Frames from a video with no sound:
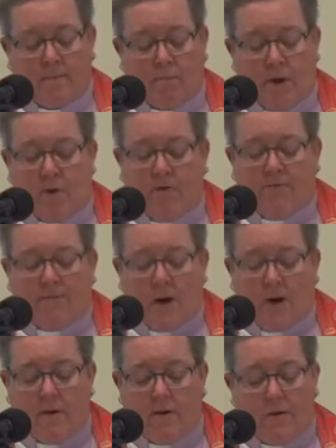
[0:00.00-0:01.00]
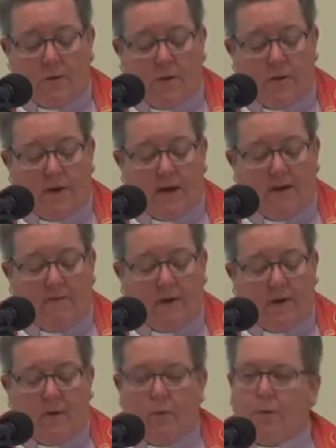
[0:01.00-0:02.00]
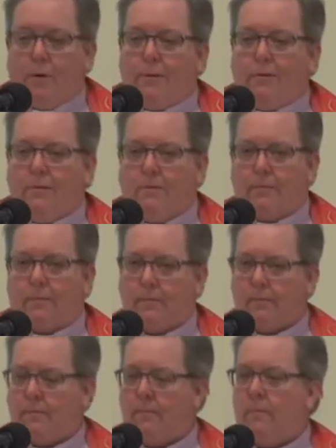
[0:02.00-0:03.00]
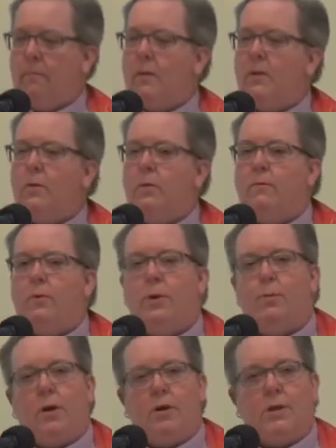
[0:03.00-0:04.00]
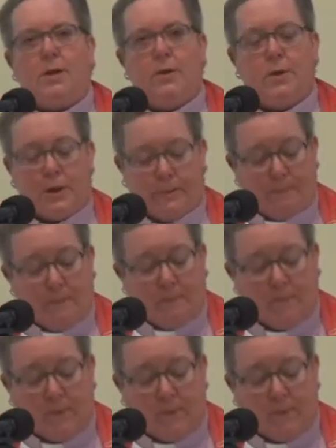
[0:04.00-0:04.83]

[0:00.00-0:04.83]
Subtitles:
My own father joined the Navy in order to avoid prosecution.